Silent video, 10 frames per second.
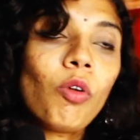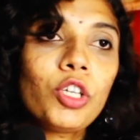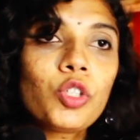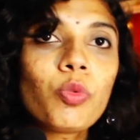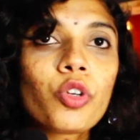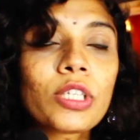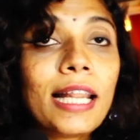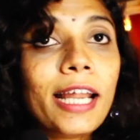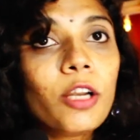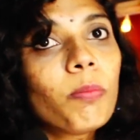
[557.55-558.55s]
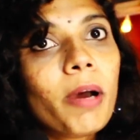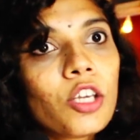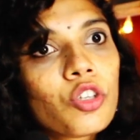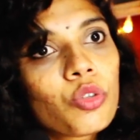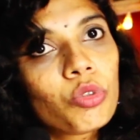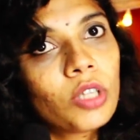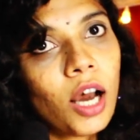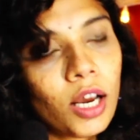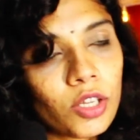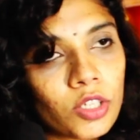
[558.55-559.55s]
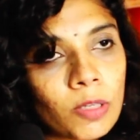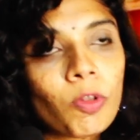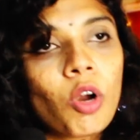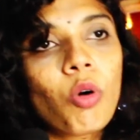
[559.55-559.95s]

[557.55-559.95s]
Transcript: which was led by Sudhas